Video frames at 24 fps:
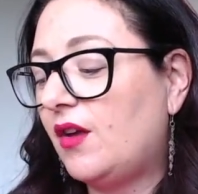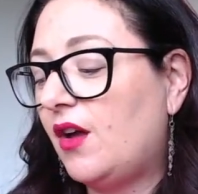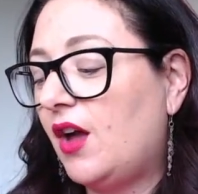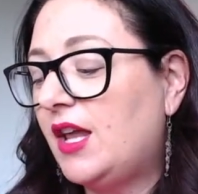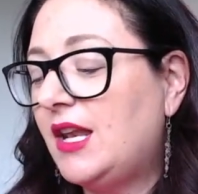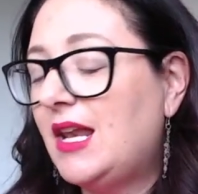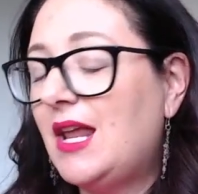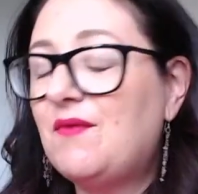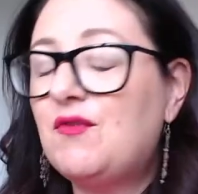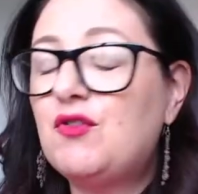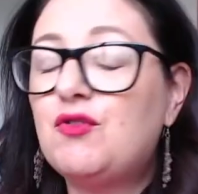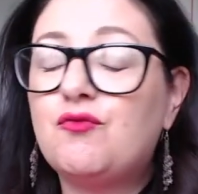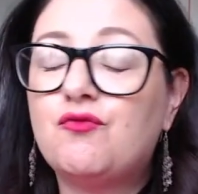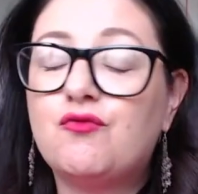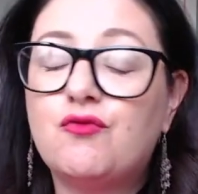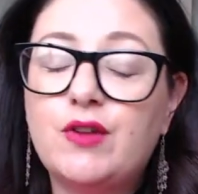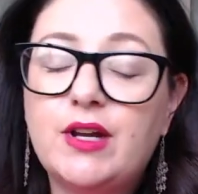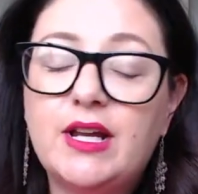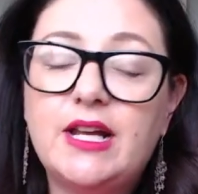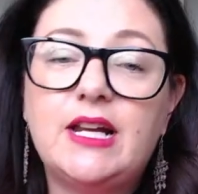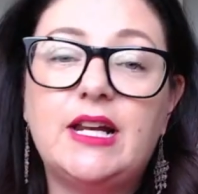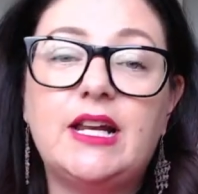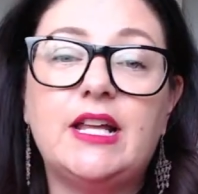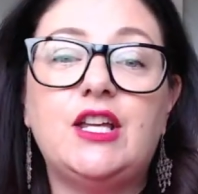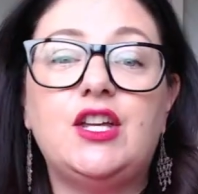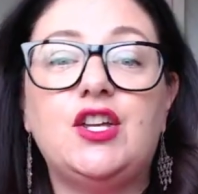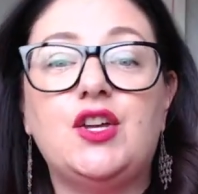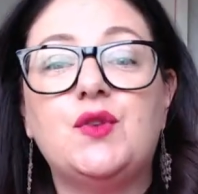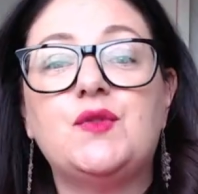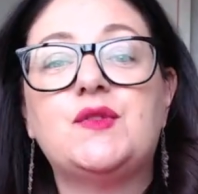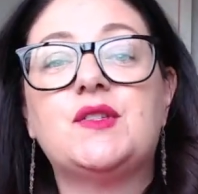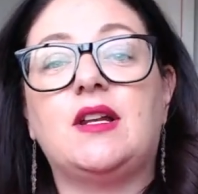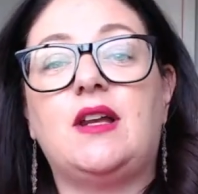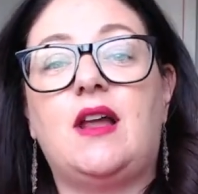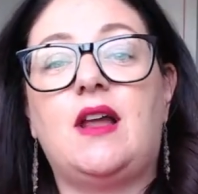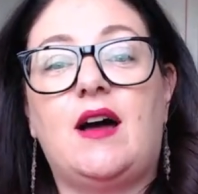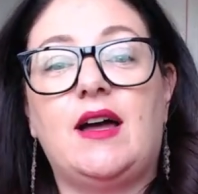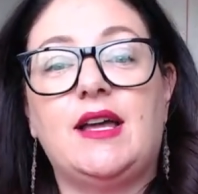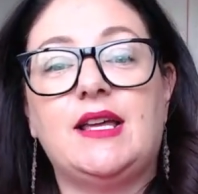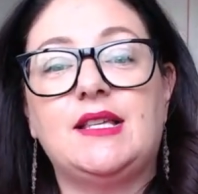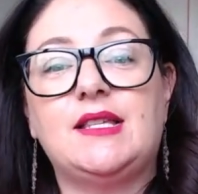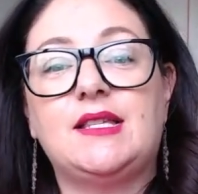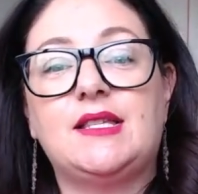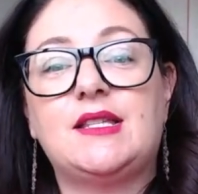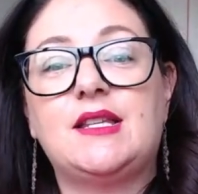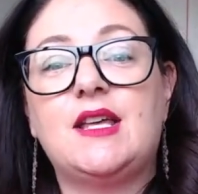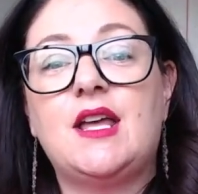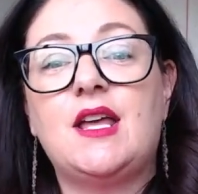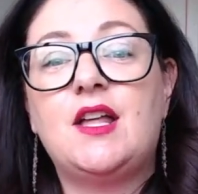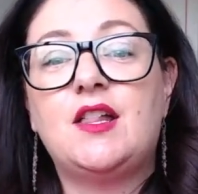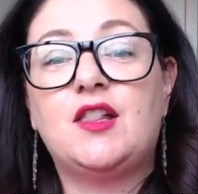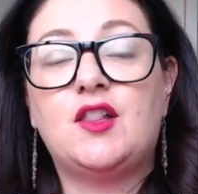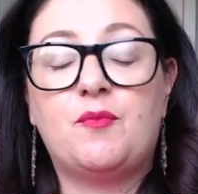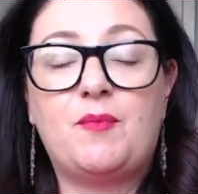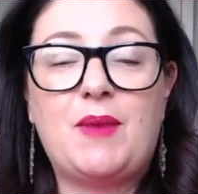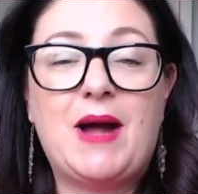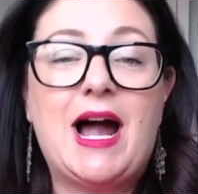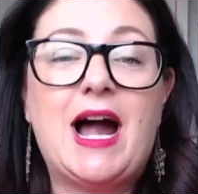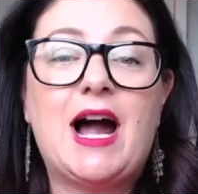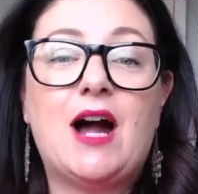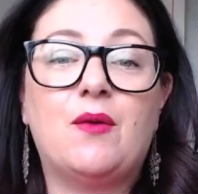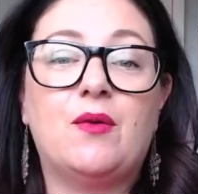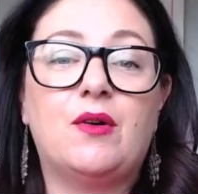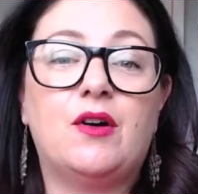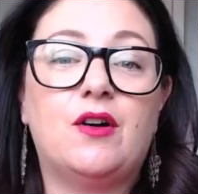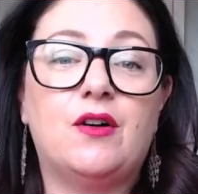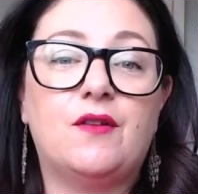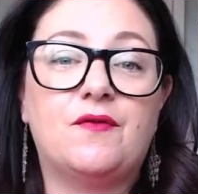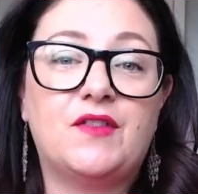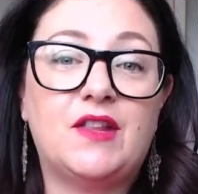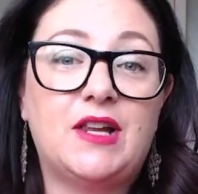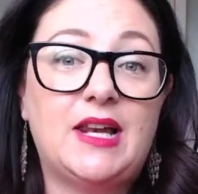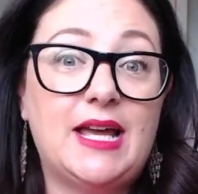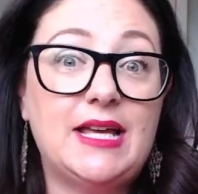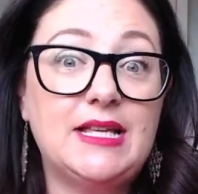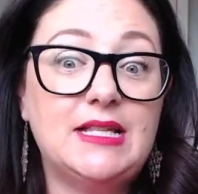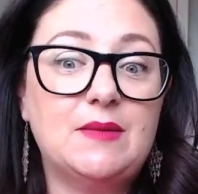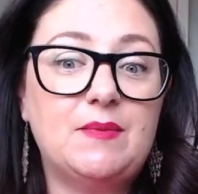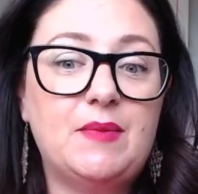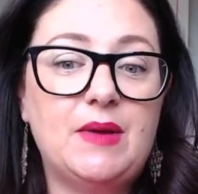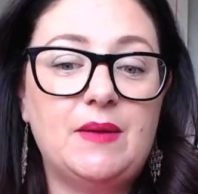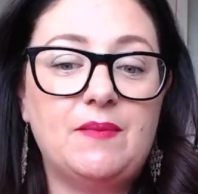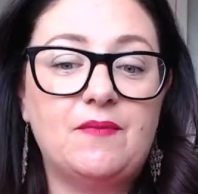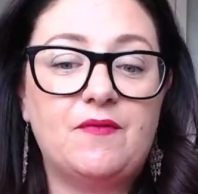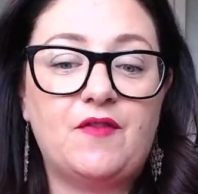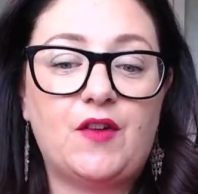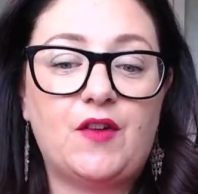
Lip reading: I never really utilised the power of the laser beam